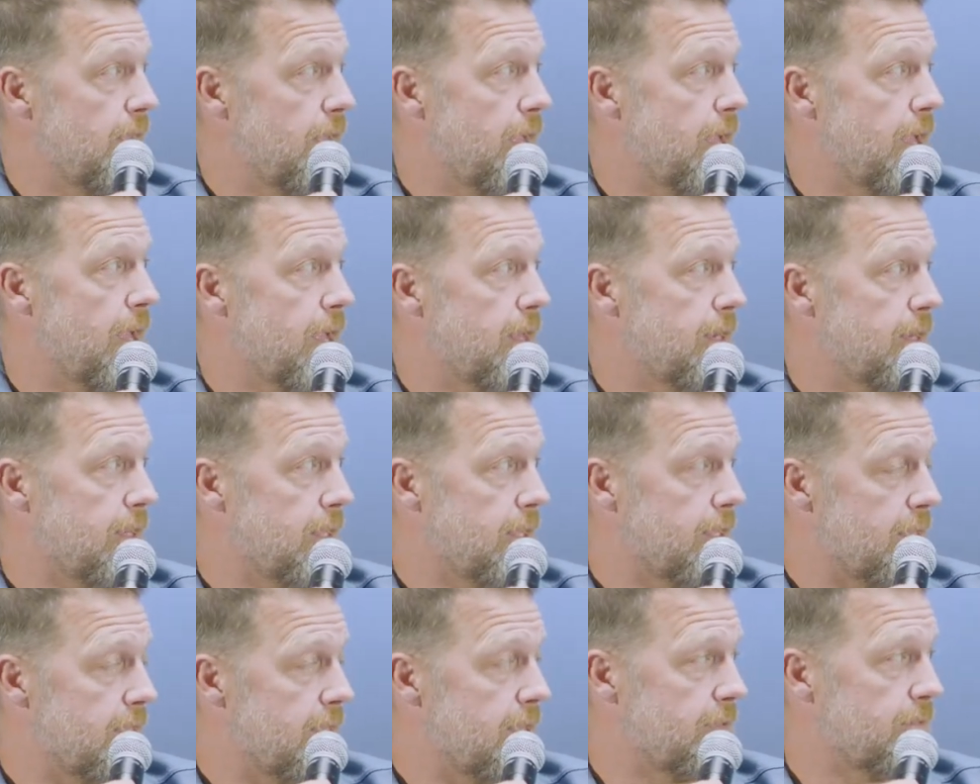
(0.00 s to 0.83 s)
and
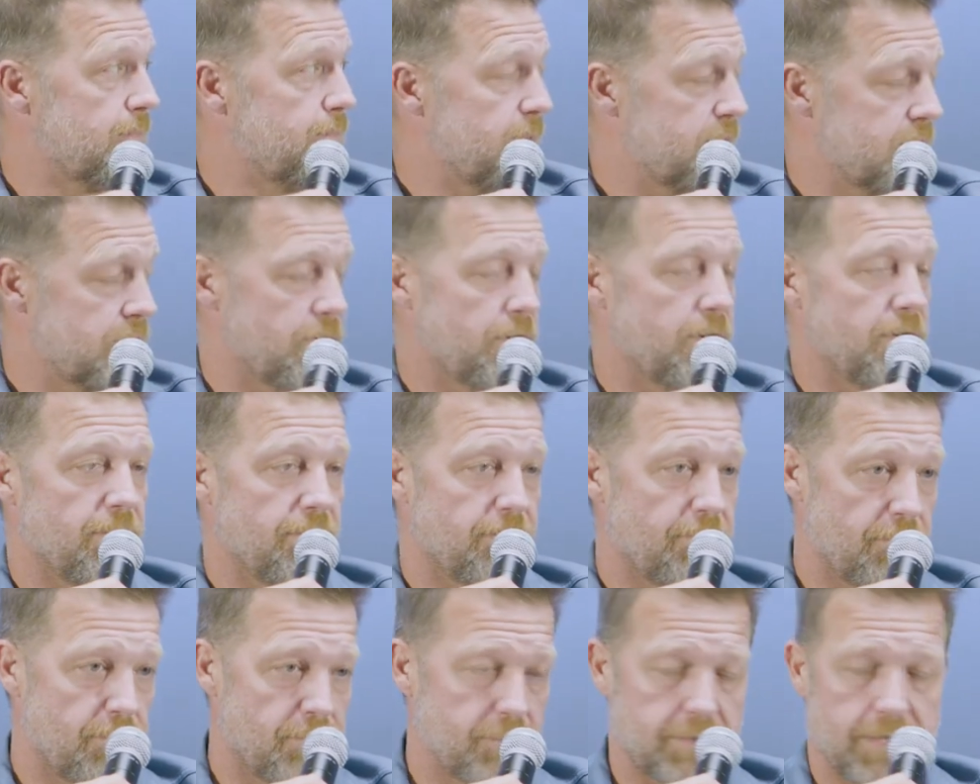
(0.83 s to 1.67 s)
he is a material
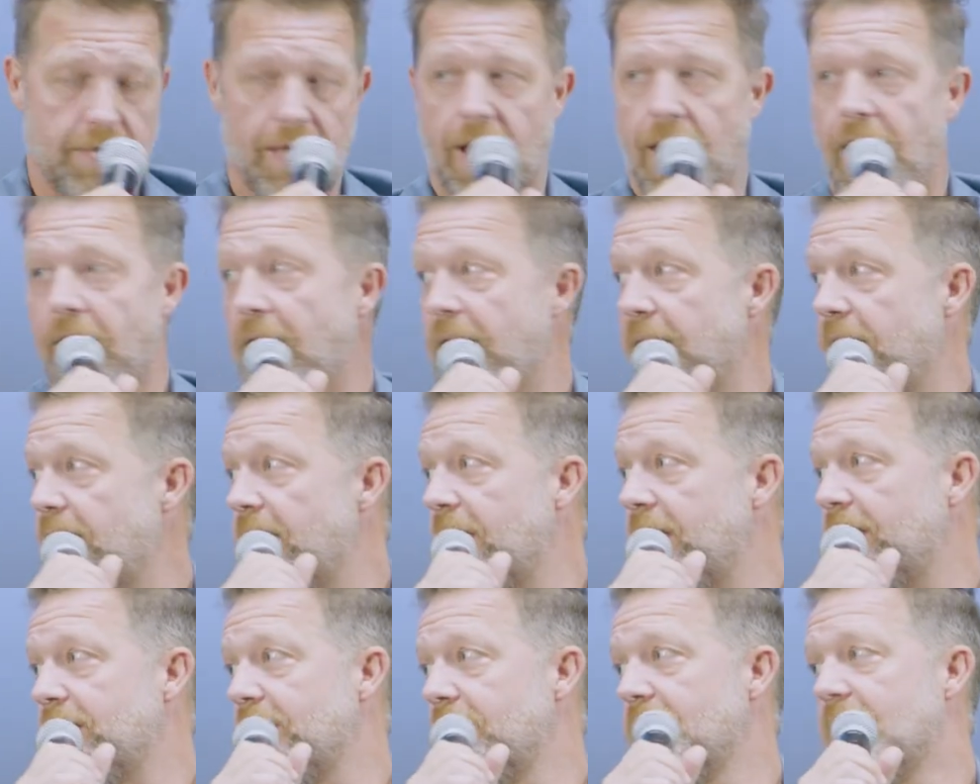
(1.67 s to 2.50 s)
first guy,
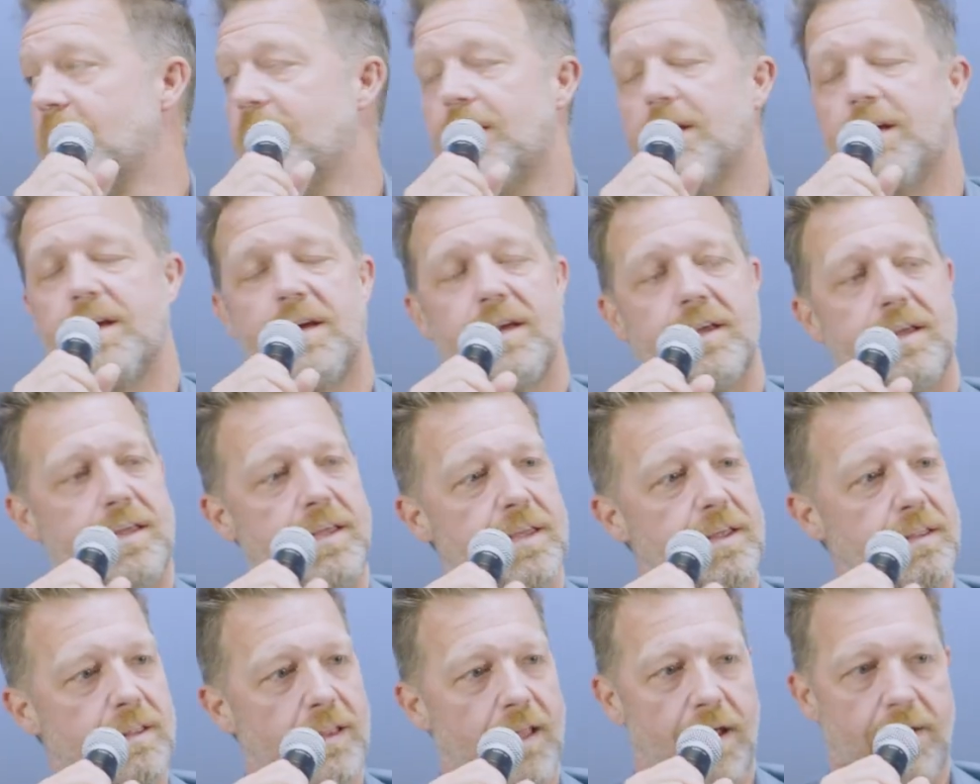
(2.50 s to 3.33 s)
and
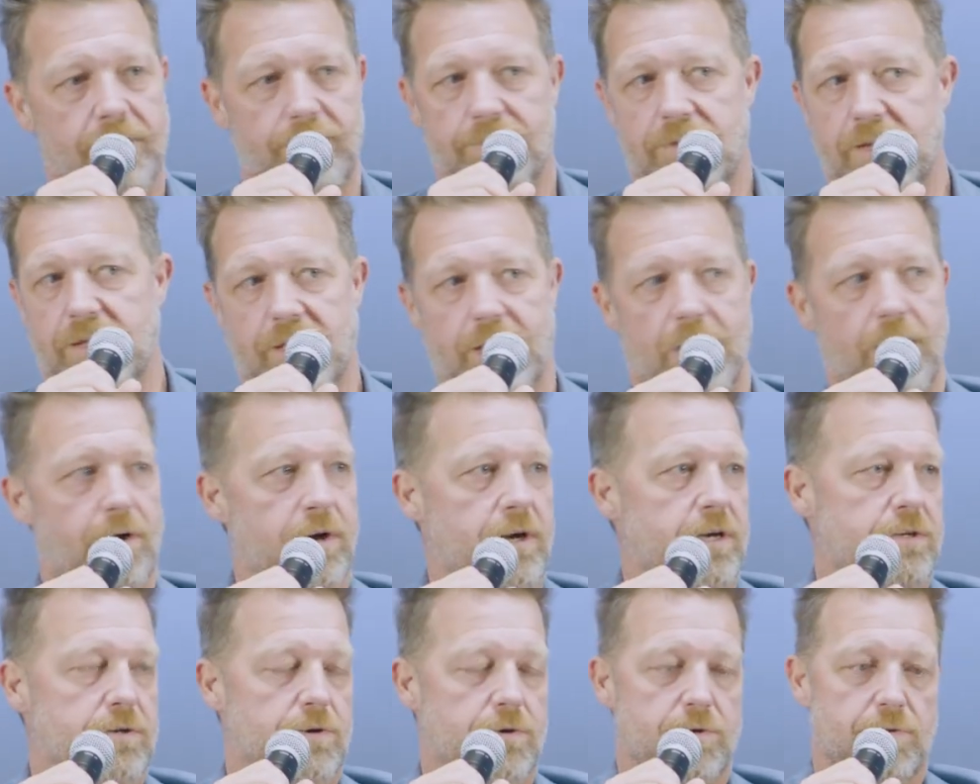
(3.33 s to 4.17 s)
he loved the
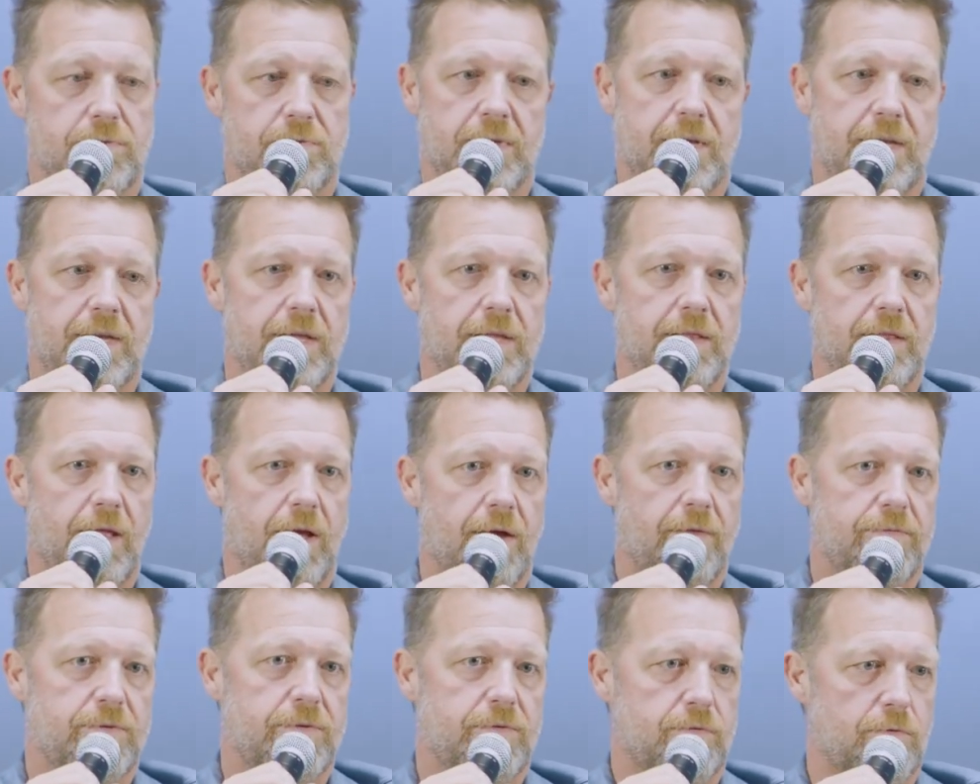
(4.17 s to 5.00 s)
characters, and he
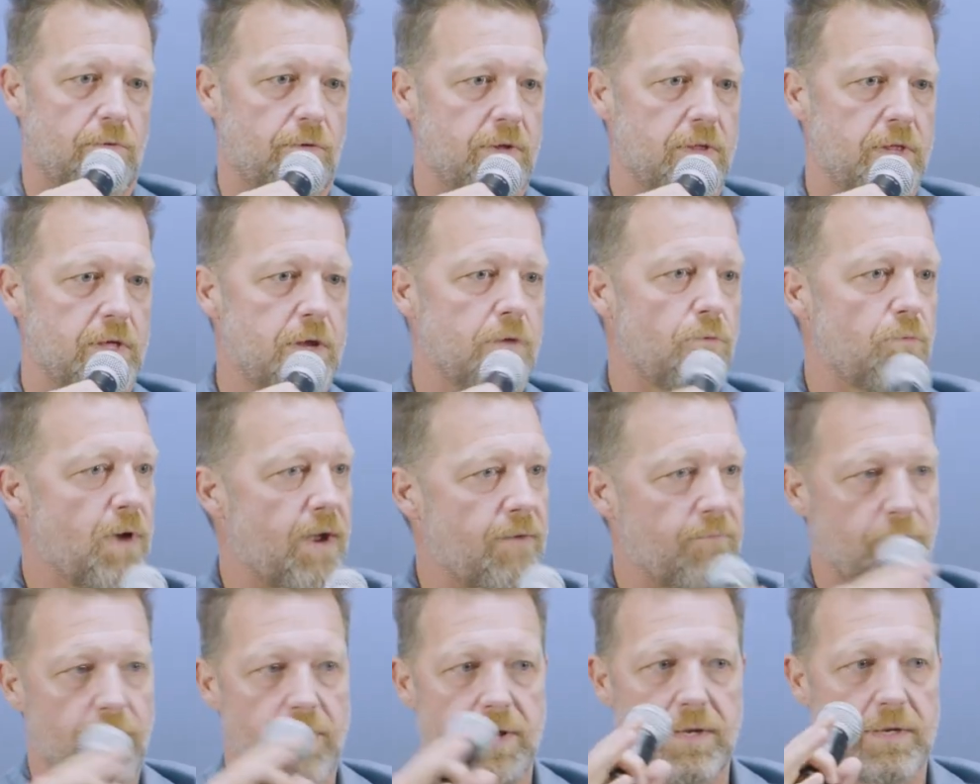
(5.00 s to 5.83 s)
loved sort of the
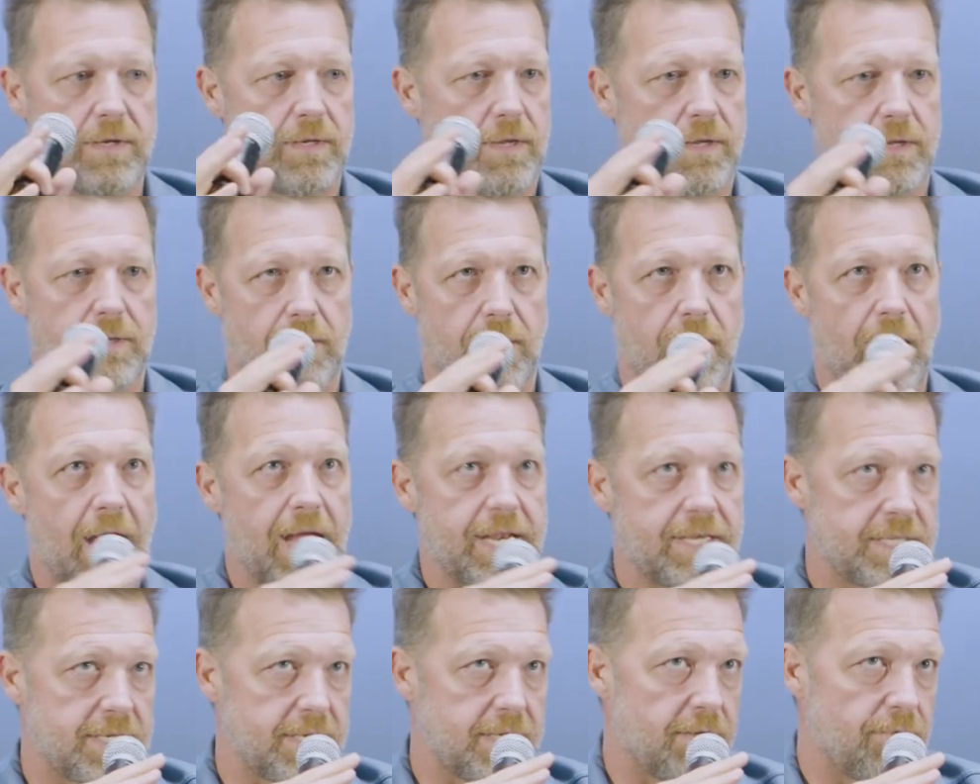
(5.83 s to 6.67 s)
irreverent
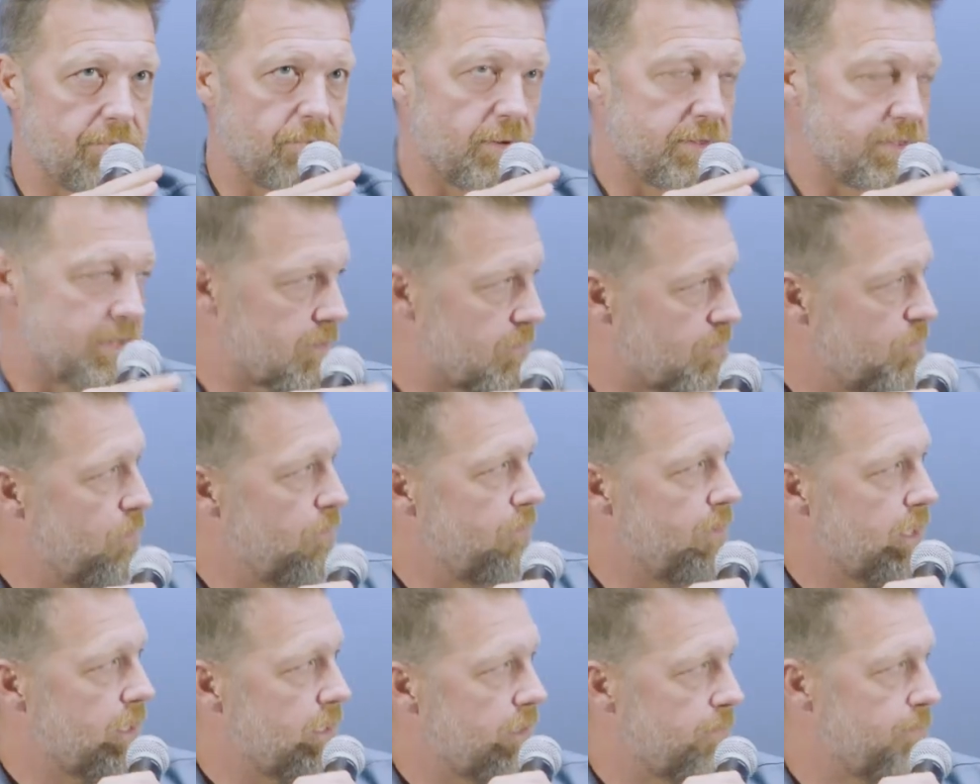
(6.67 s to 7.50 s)
idea of what this
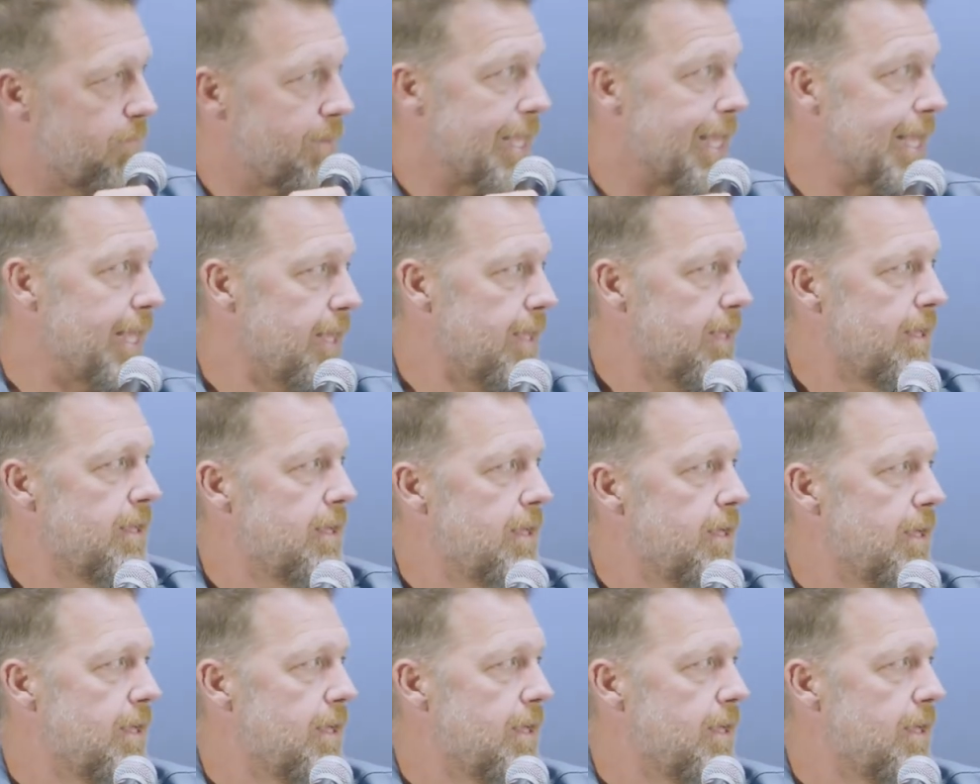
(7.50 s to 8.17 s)
movie could be,